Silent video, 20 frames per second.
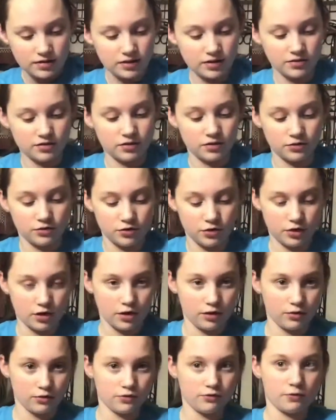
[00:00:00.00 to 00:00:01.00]
This also
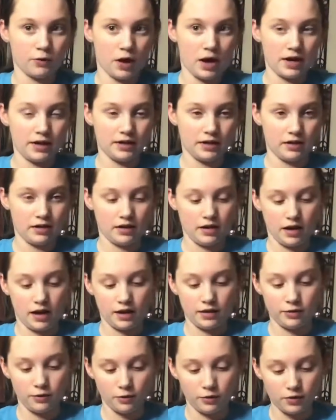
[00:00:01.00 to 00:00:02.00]
goes for any
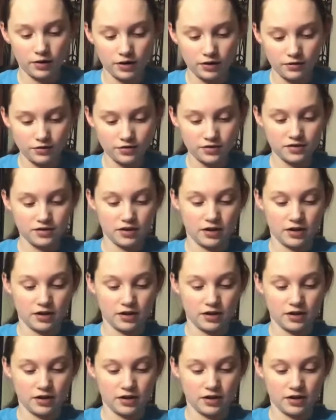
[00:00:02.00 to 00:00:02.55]
other oils,